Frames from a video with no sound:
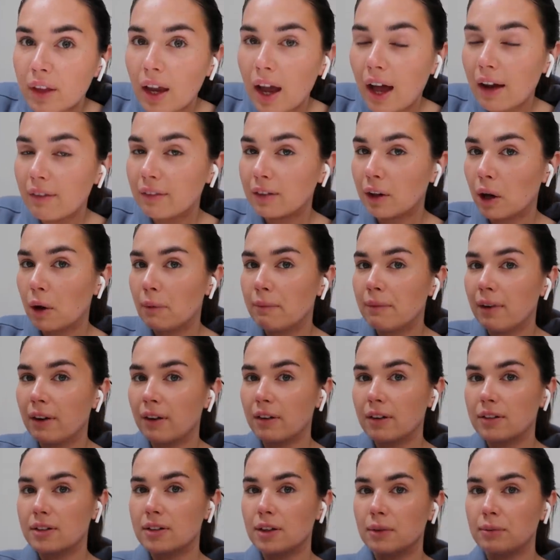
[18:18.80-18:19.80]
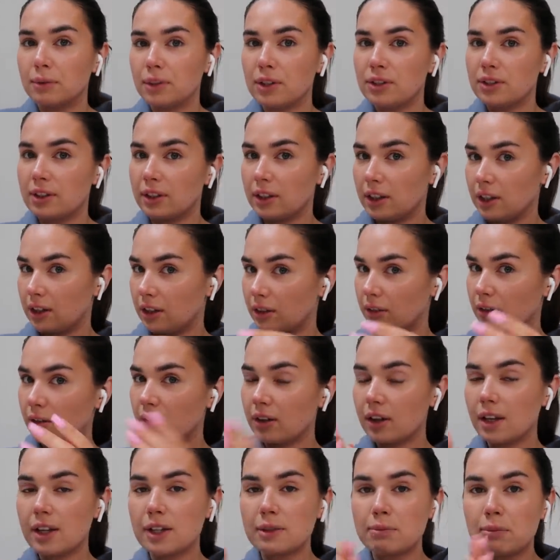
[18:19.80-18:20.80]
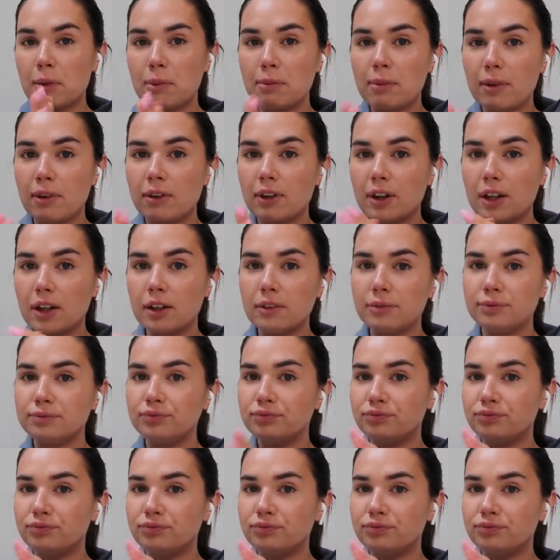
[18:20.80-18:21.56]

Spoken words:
I haven't got a mirror, so I'm using you as my mirror.